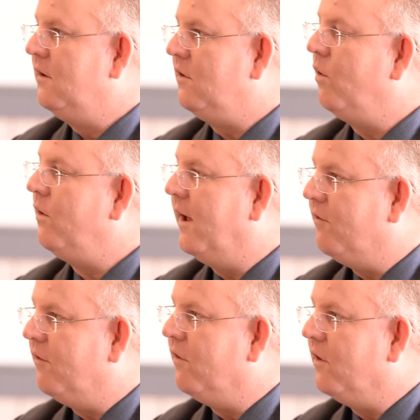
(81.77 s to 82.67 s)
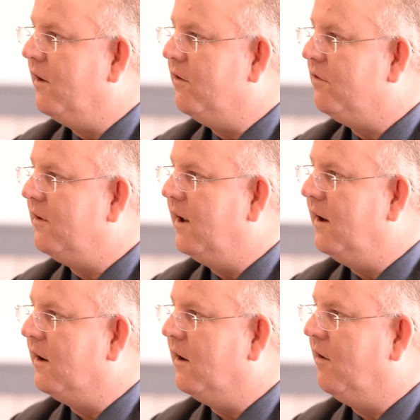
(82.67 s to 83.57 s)
don't have a full
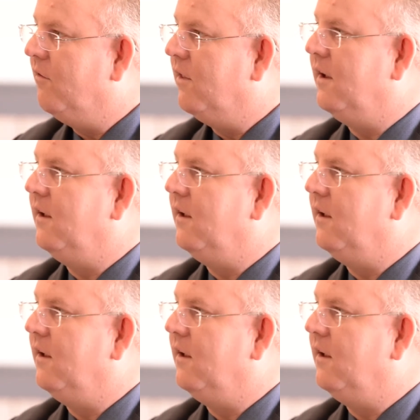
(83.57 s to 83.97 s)
understanding of.